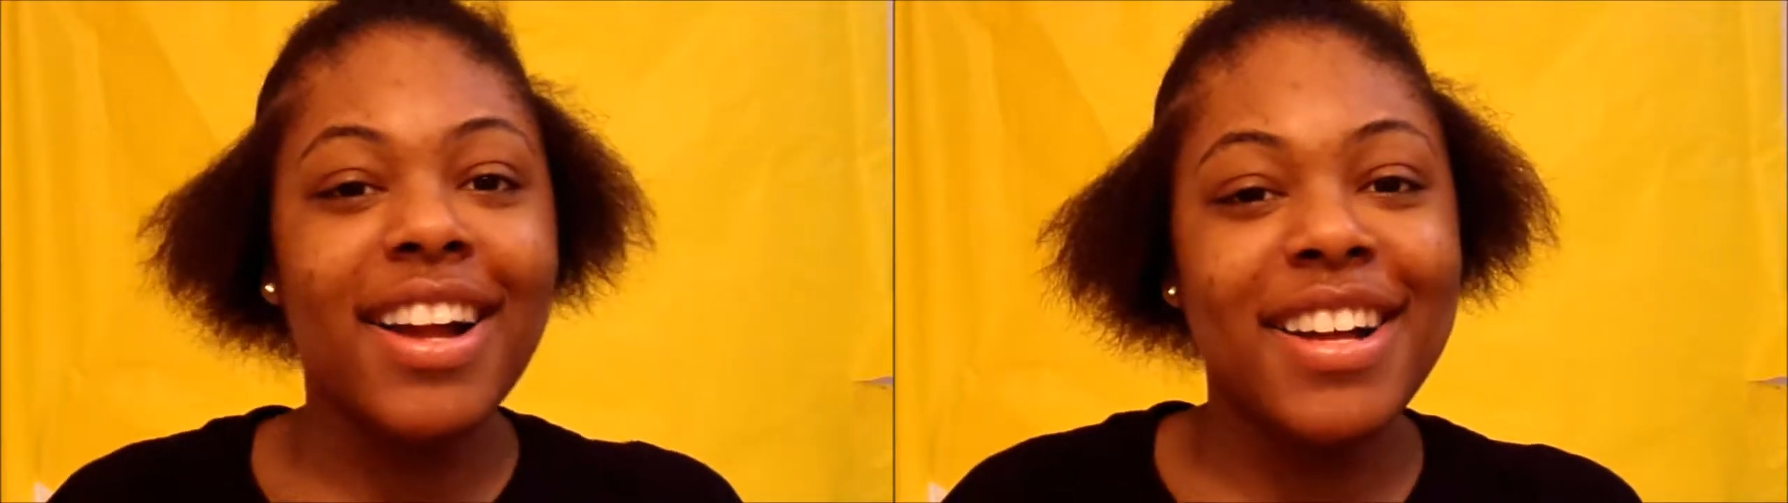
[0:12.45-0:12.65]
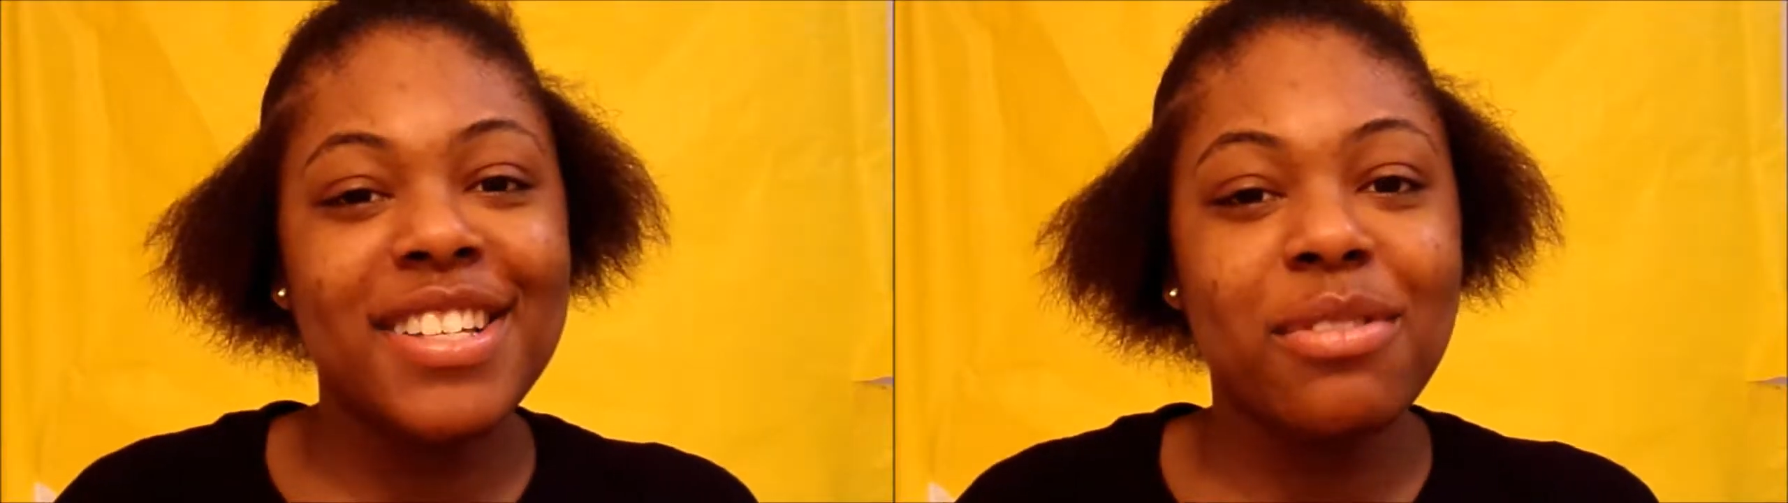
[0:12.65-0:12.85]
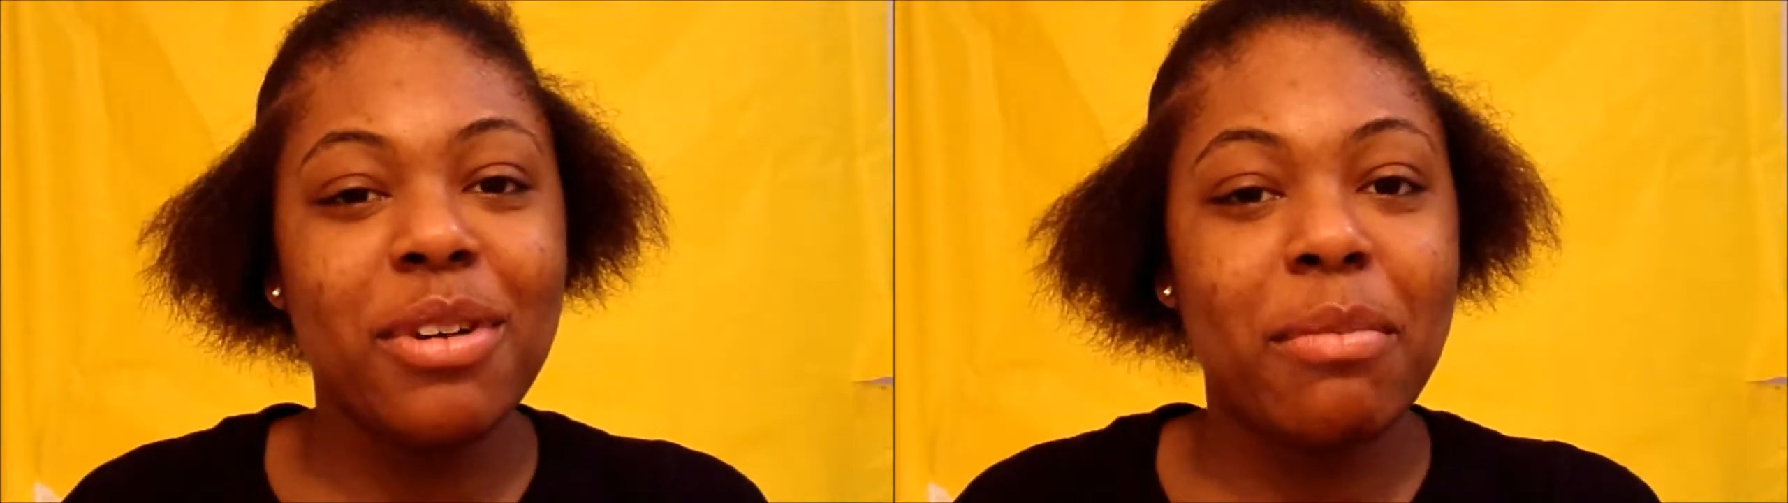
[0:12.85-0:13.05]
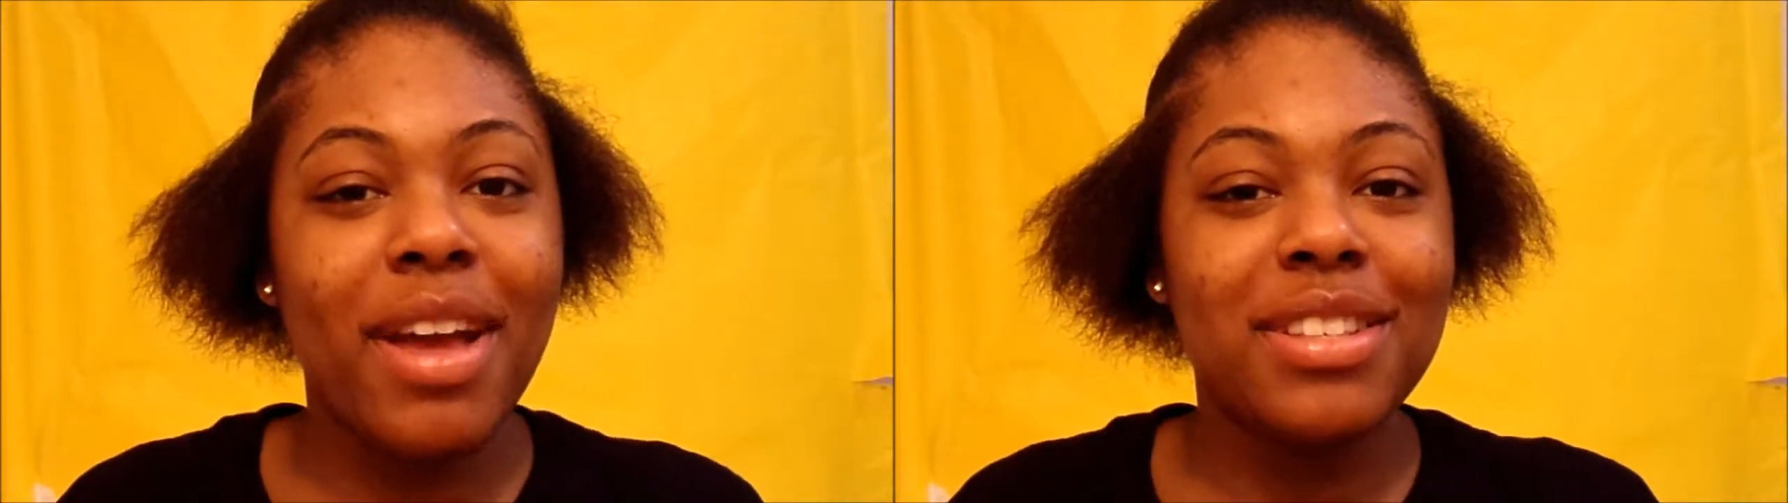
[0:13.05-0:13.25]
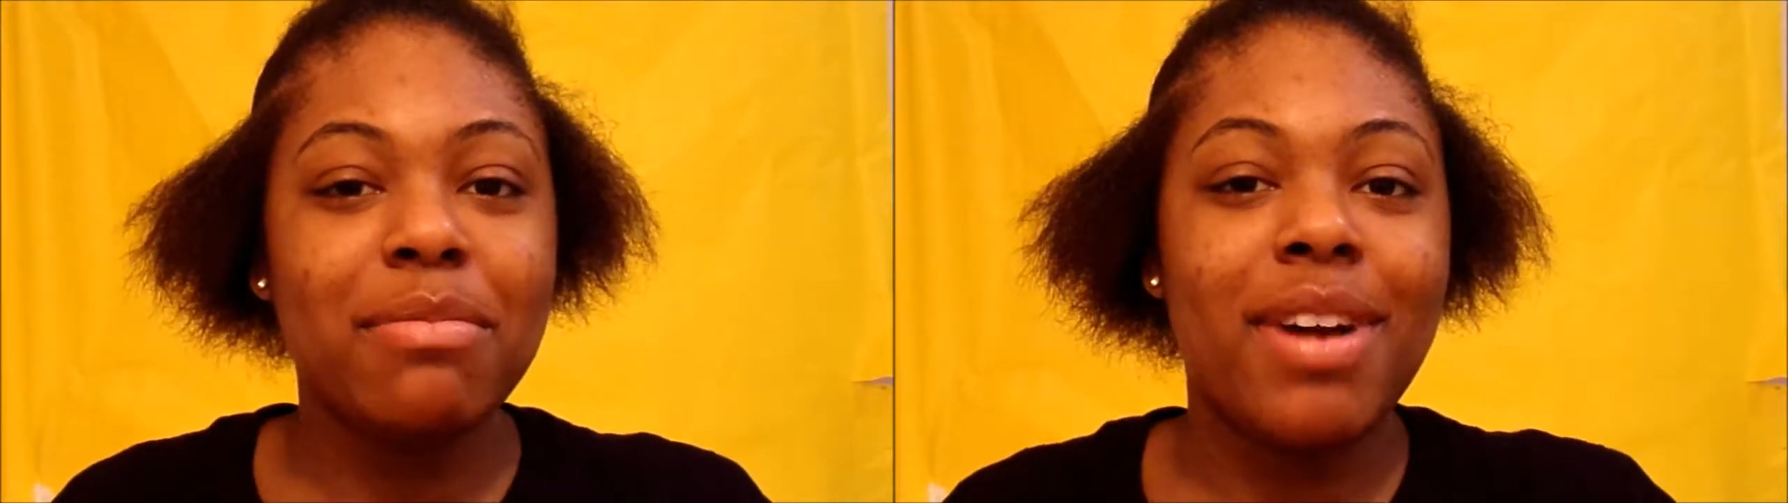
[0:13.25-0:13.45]
Guys, welcome
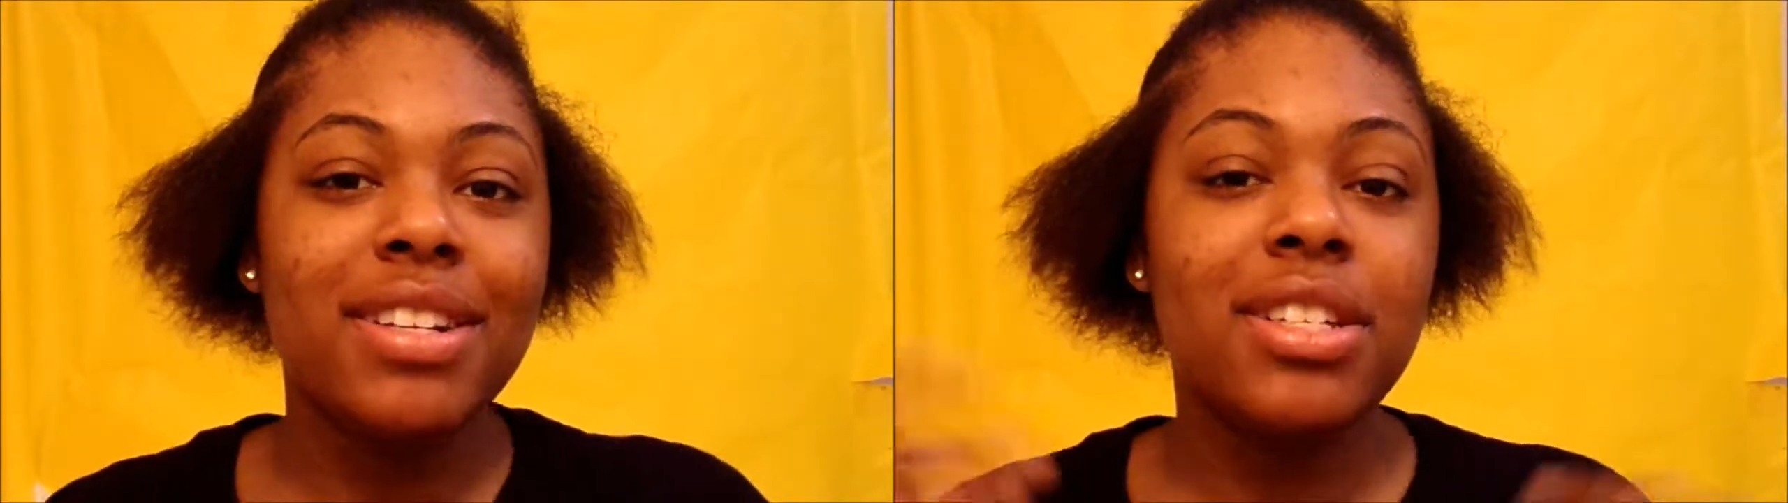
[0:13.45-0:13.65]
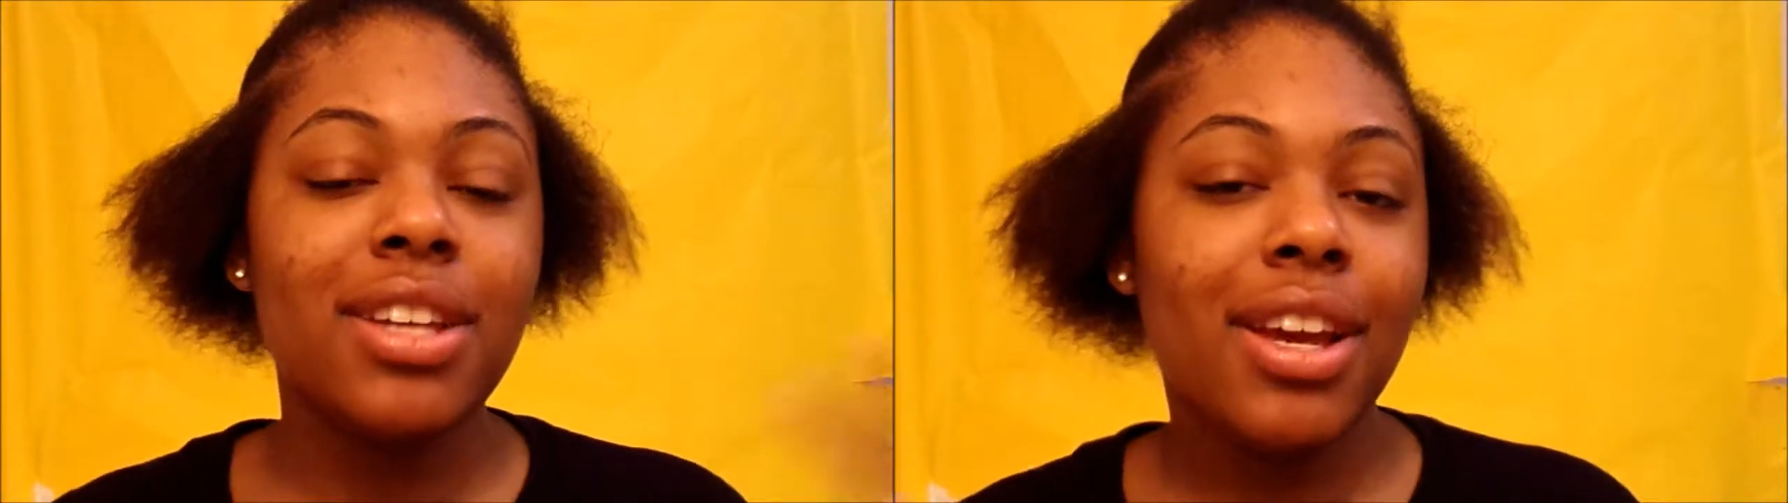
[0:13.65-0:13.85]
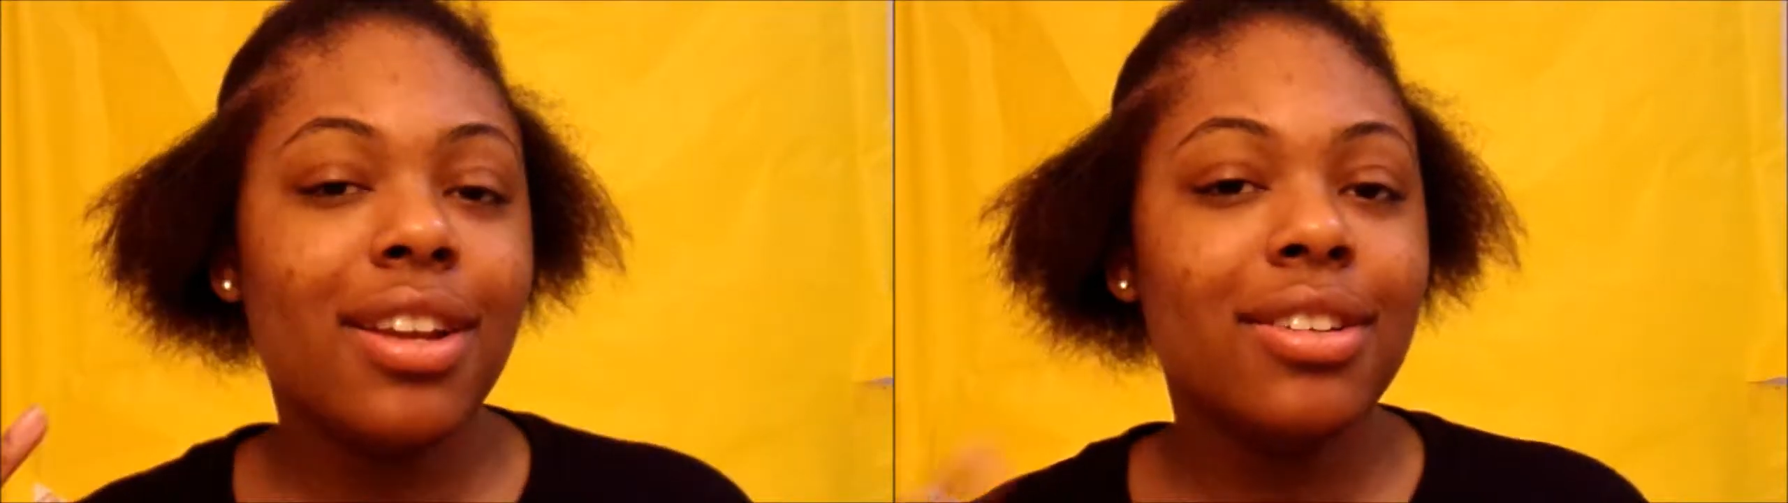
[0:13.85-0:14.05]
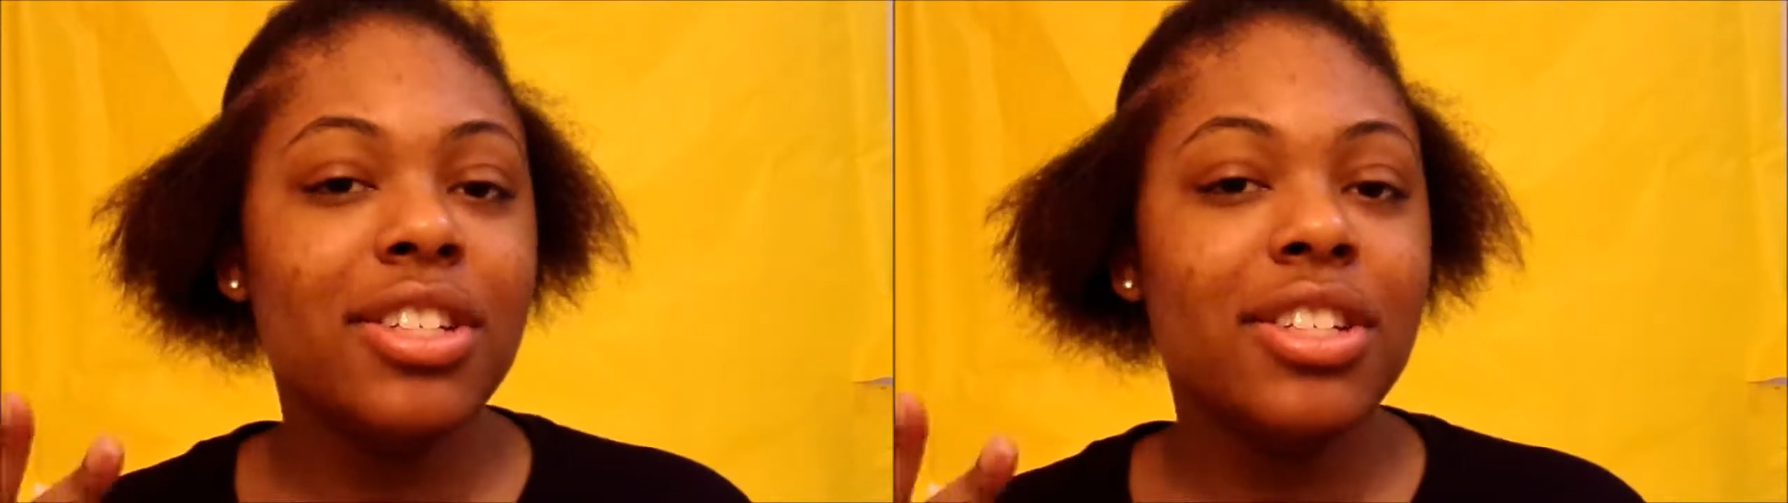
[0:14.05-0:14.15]
back to my channel.